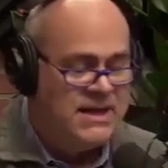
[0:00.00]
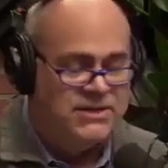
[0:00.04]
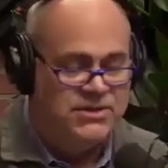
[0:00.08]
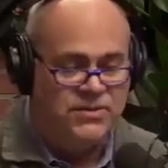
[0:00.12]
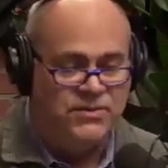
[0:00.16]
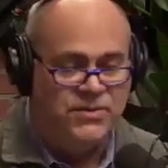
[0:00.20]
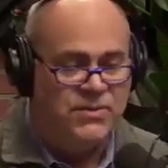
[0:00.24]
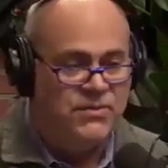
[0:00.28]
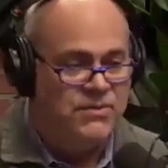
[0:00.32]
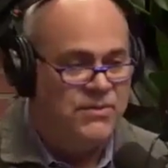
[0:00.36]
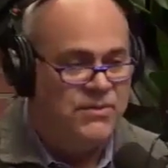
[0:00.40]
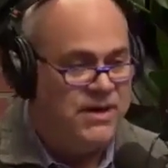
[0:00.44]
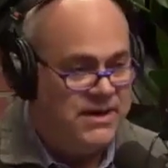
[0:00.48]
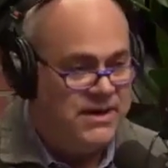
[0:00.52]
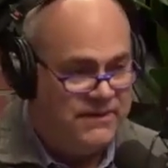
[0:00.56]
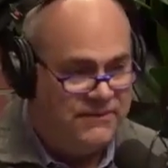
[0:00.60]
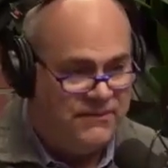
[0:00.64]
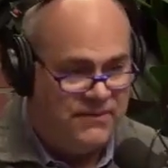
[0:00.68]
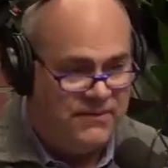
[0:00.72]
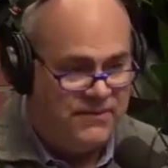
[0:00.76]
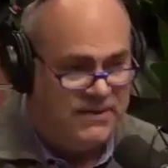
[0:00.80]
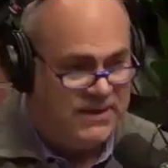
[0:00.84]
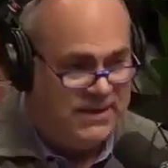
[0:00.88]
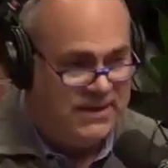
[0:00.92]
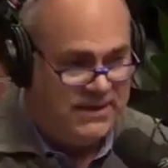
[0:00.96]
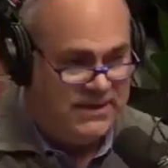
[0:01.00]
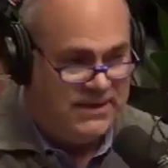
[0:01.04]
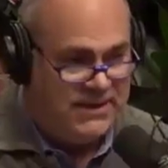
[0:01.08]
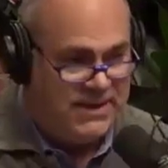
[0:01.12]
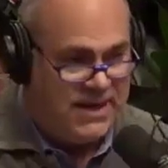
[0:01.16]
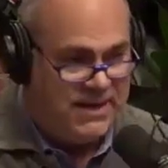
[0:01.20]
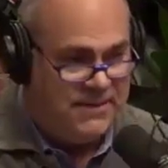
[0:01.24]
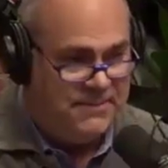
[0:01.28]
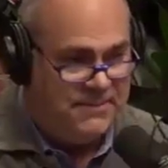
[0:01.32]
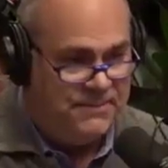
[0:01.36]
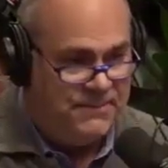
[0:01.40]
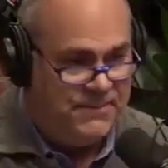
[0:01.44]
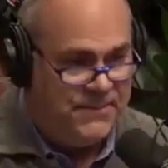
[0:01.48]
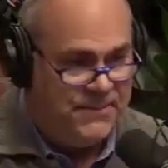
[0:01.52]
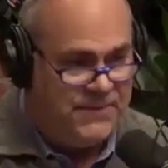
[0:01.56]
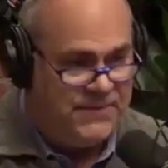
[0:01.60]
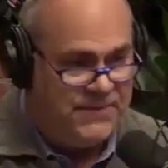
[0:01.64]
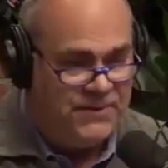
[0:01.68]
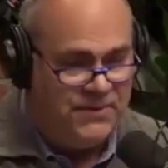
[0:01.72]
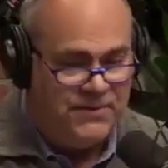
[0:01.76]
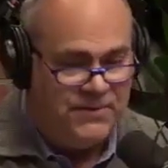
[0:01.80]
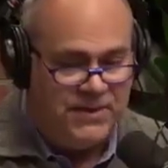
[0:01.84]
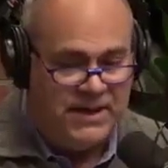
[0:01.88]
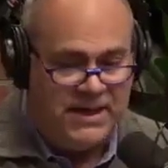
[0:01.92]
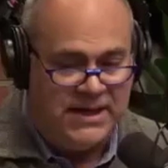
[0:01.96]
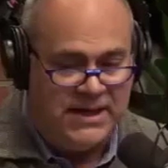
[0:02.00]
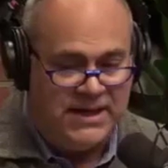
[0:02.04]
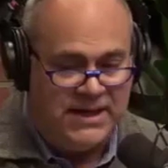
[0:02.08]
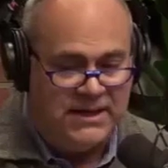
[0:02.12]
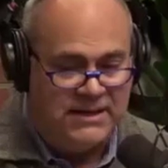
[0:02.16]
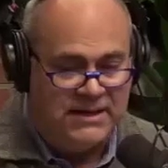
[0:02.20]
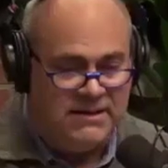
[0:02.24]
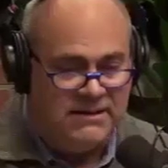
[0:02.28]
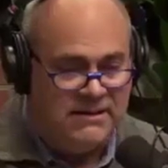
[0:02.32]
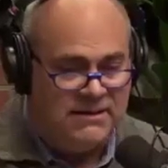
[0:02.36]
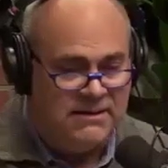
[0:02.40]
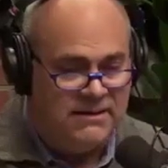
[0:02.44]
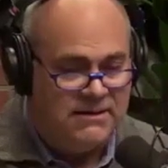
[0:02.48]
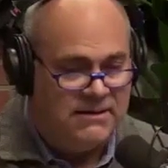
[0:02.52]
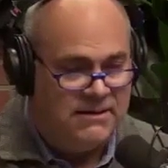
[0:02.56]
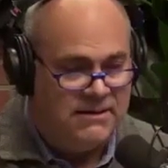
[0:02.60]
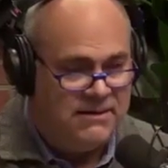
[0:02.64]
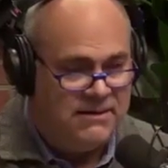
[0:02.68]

so we're ready for any of that so again